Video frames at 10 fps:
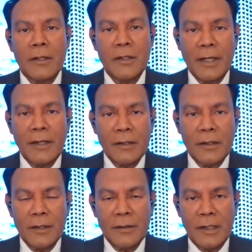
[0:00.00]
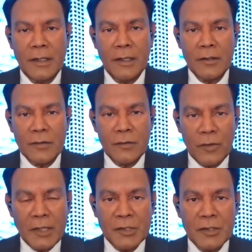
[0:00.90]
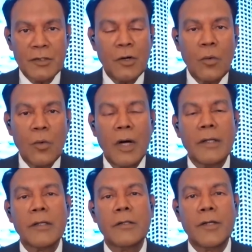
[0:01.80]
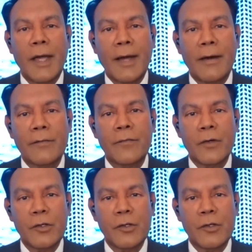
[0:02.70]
The Russians don't want to have